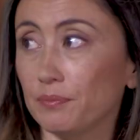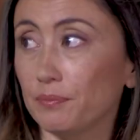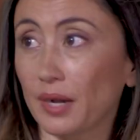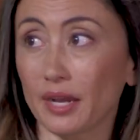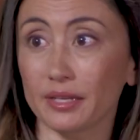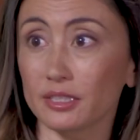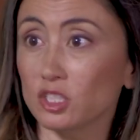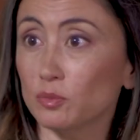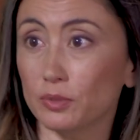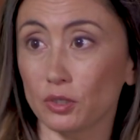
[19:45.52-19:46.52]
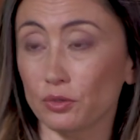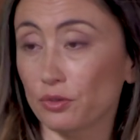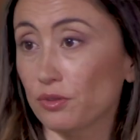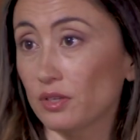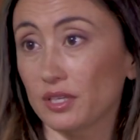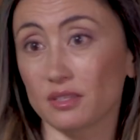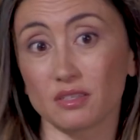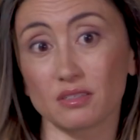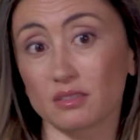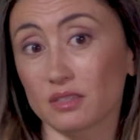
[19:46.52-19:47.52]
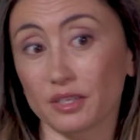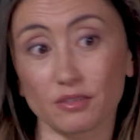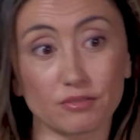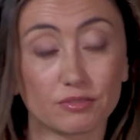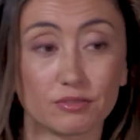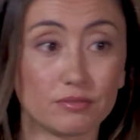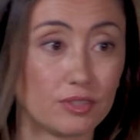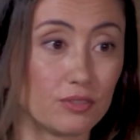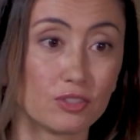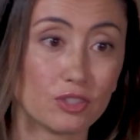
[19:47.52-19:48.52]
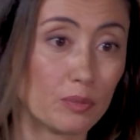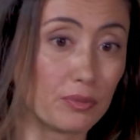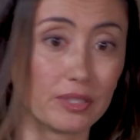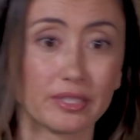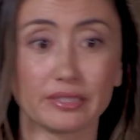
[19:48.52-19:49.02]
bias, both I think kind of deliberate